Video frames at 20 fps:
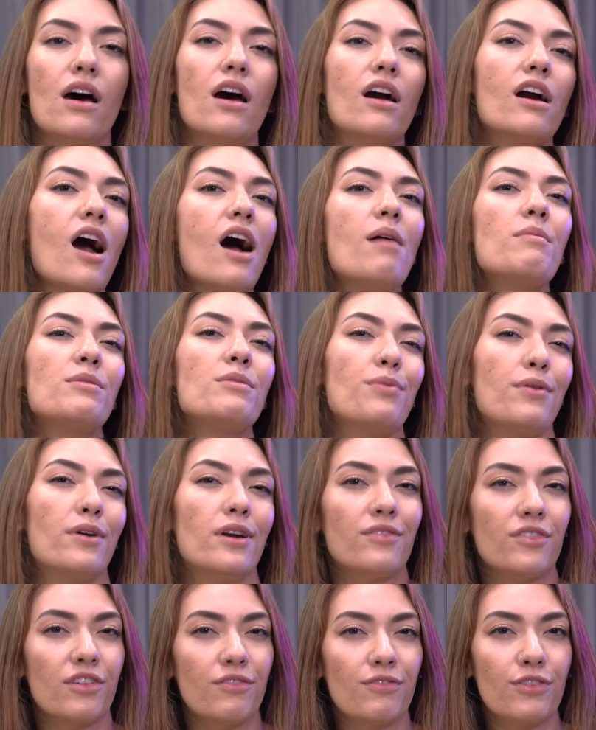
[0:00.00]
A common
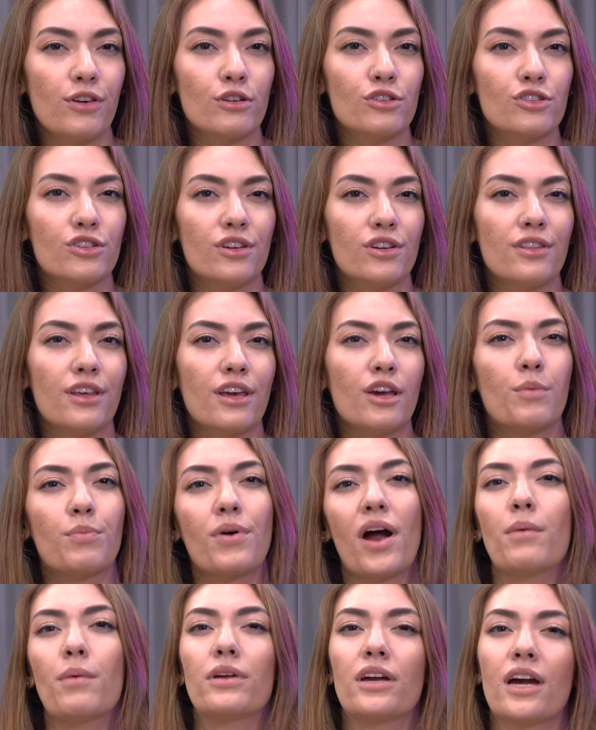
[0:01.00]
point of confusion that you'll
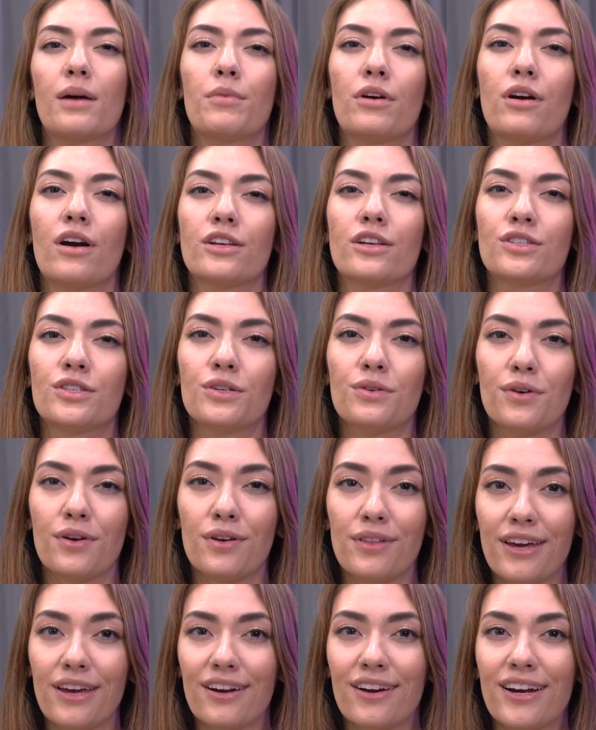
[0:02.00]
probably come across sooner
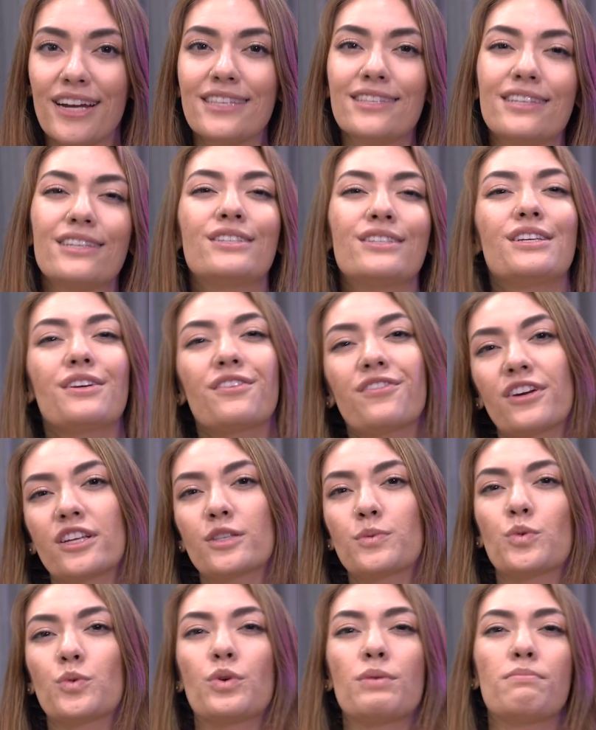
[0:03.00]
or later is the
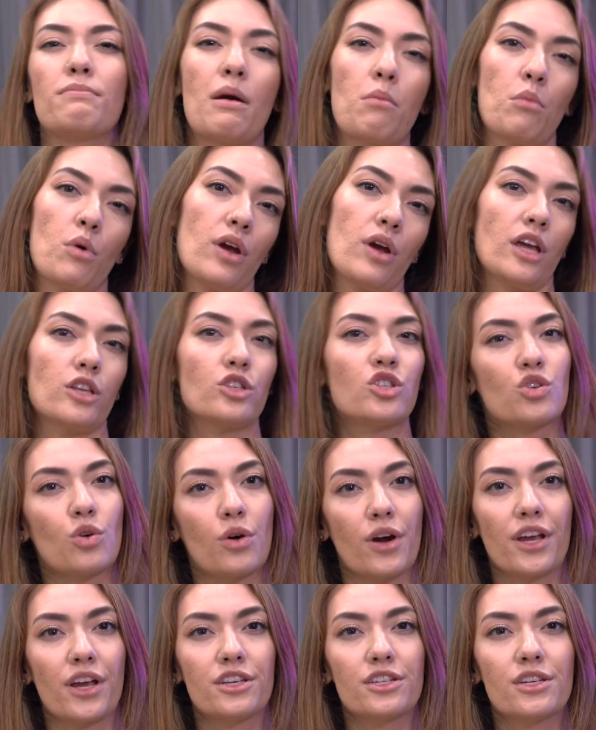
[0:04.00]
difference between memory and
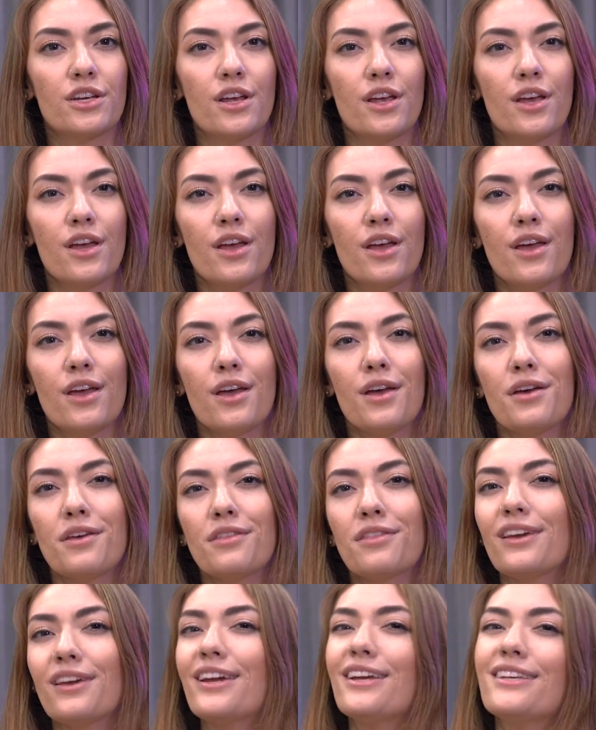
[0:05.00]
storage.
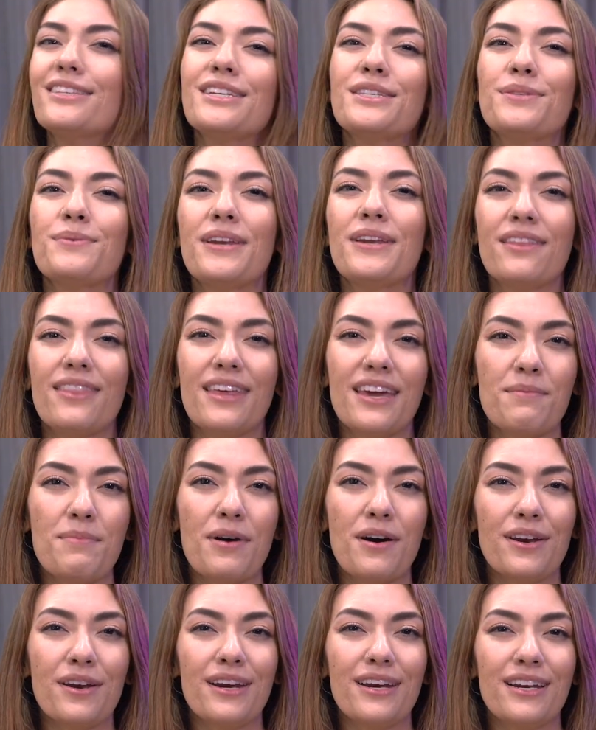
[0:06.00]
The easiest way to think
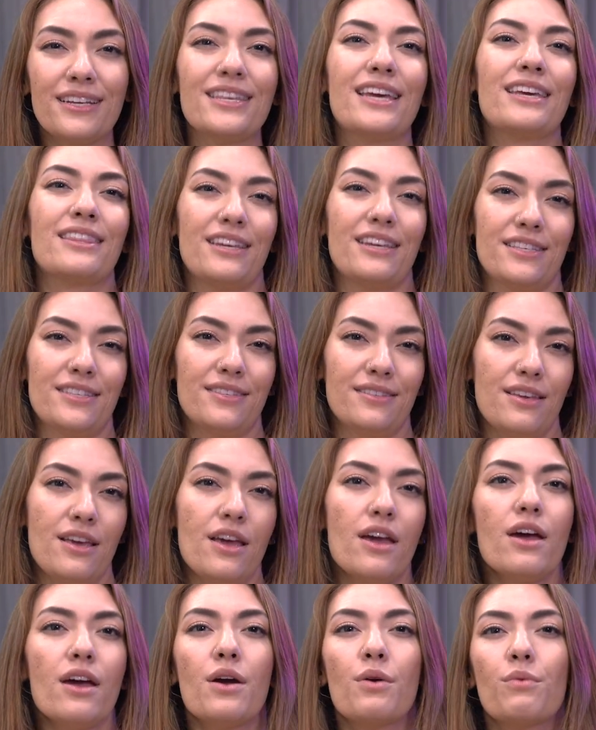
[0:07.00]
about it is like this.
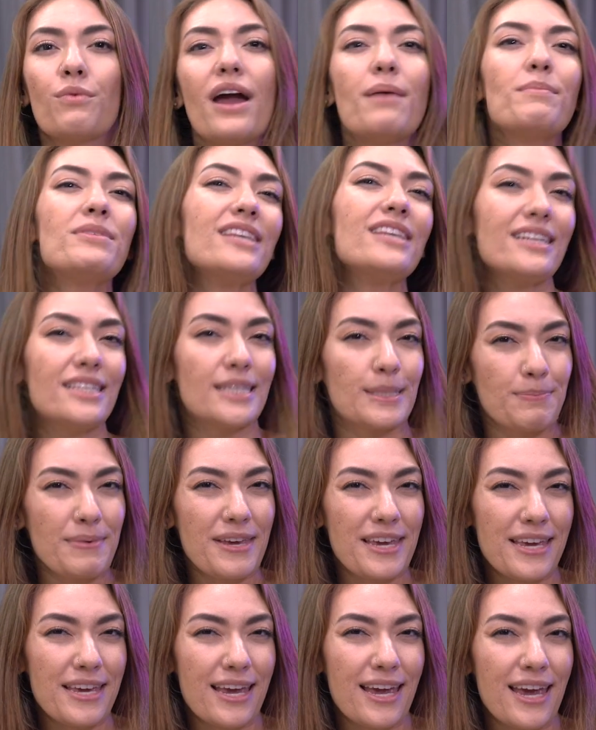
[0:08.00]
RAM is like
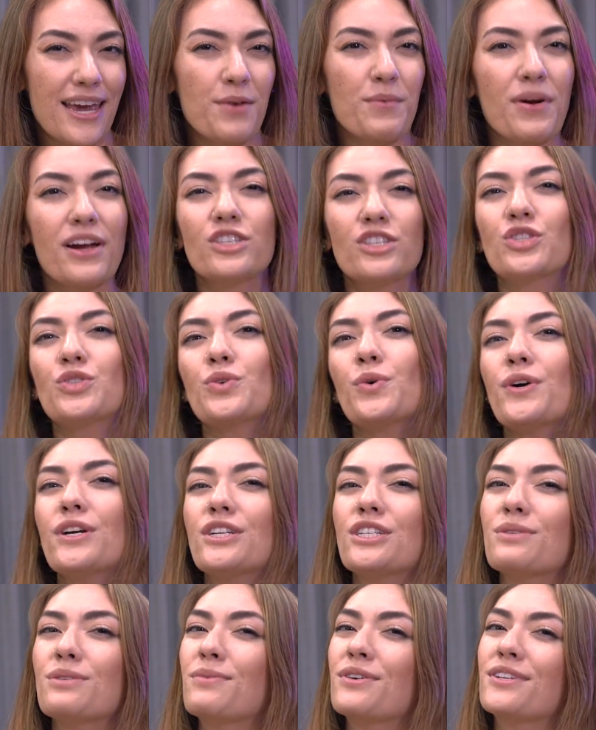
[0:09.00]
speaking, whereas
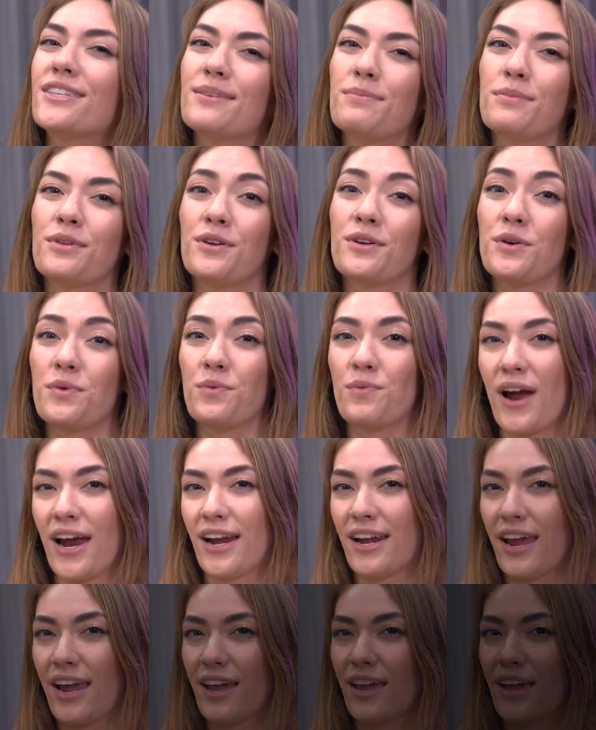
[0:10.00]
storage is more similar to writing.